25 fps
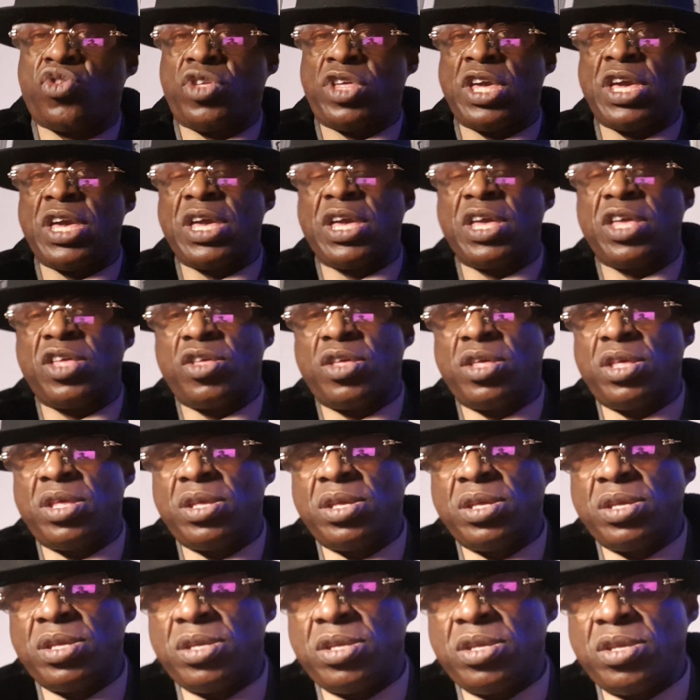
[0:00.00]
yeah,
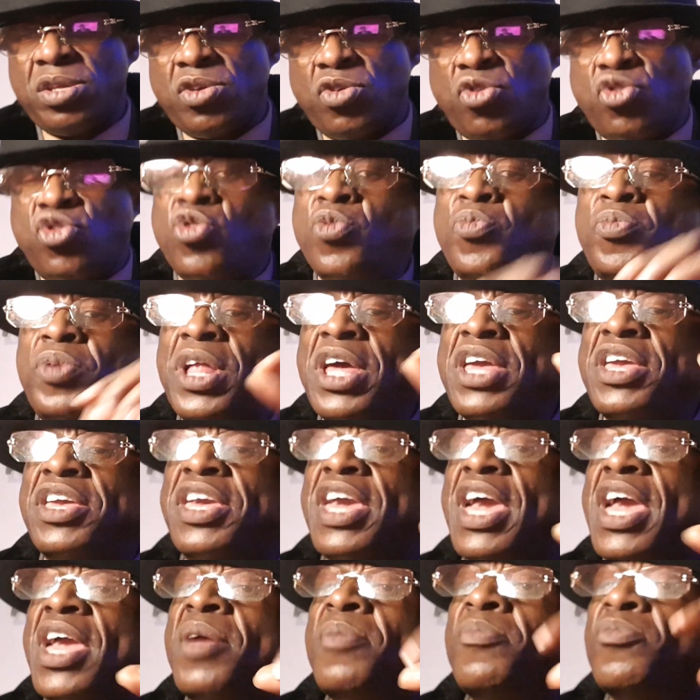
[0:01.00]
where you play
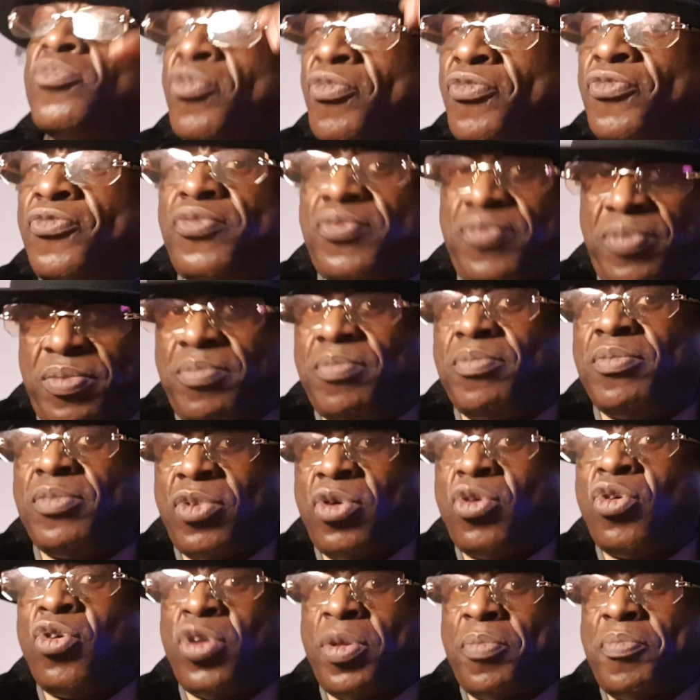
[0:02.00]
games
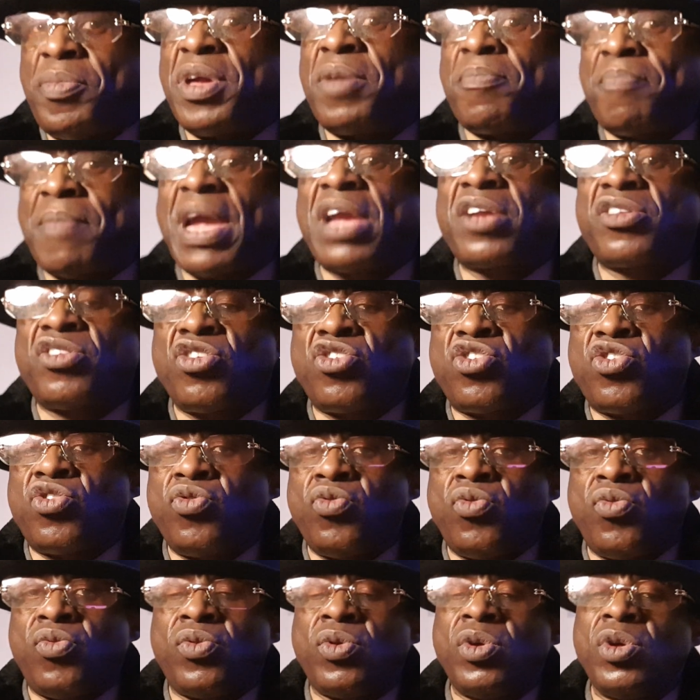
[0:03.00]
on a big magnitude,